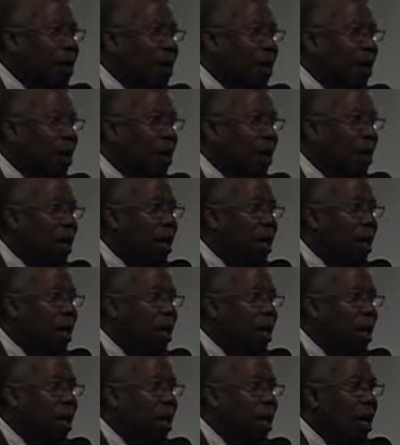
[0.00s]
yes.
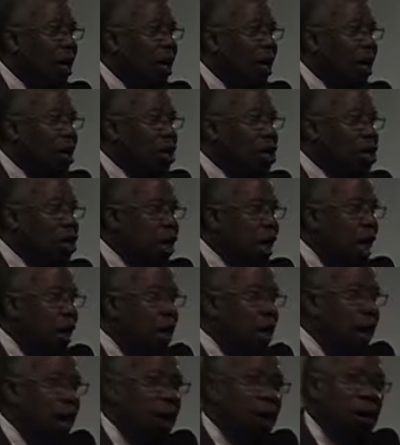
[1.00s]
shall
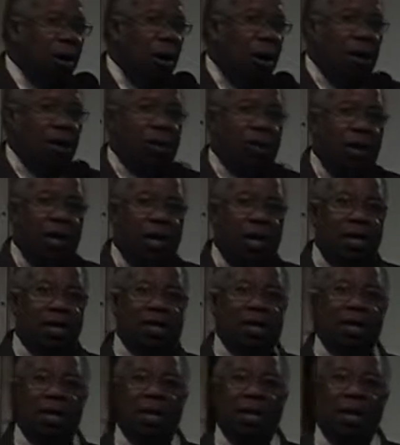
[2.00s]
inherit all
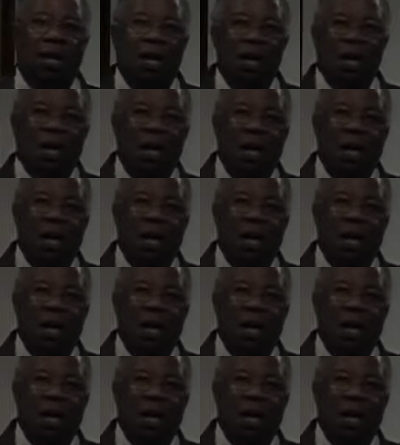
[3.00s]
things. Yes.